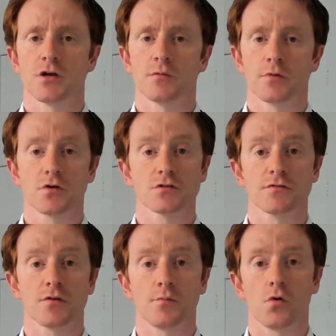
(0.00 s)
because
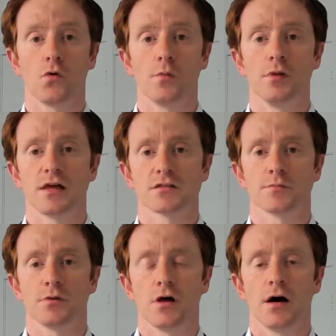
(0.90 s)
of the poor blood
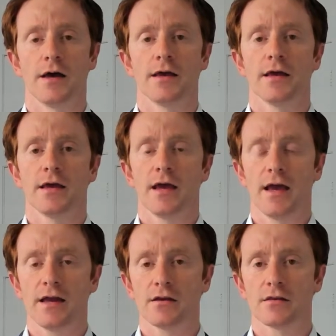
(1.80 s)
supply
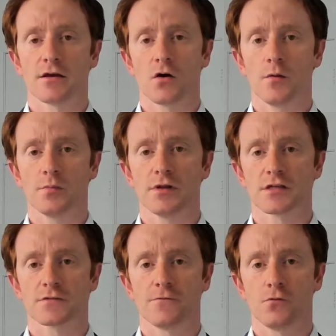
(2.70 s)
and the
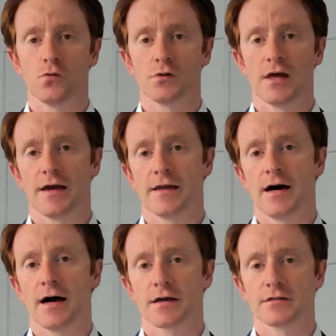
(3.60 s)
complex four-layered
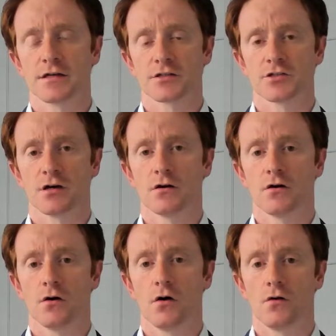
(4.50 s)
architecture
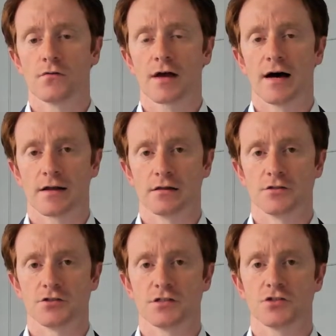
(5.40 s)
of
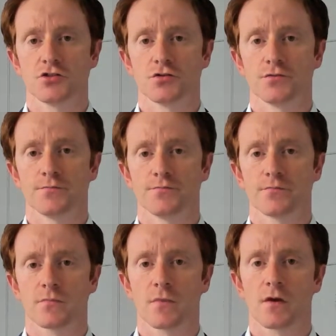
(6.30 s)
cartilage tissue.
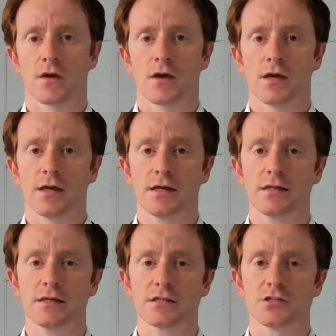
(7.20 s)

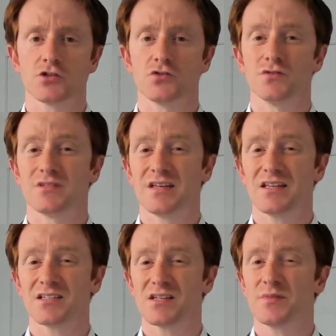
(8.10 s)
Healing tissue
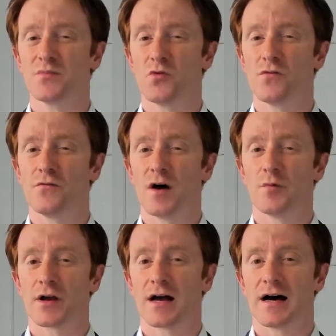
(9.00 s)
tends to be more
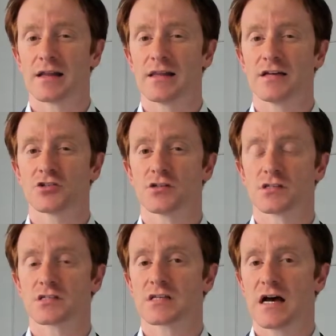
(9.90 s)
fibrocartilaginous
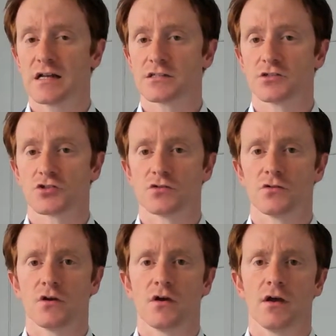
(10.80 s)
scar tissue,
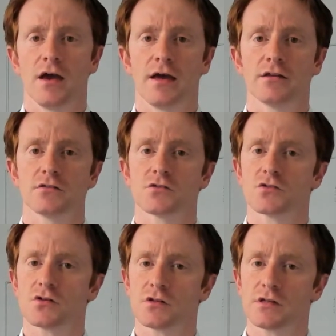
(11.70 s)
and it
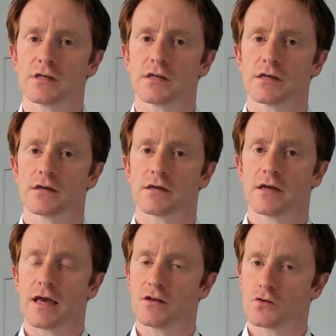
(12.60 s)
certainly
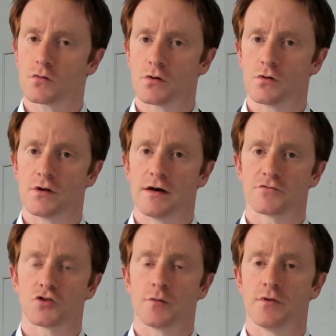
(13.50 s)
can do a good enough
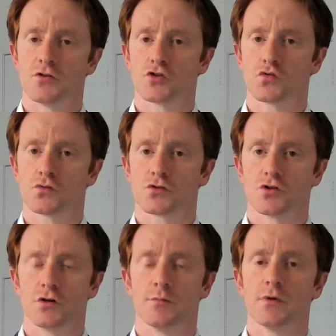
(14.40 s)
job in the short term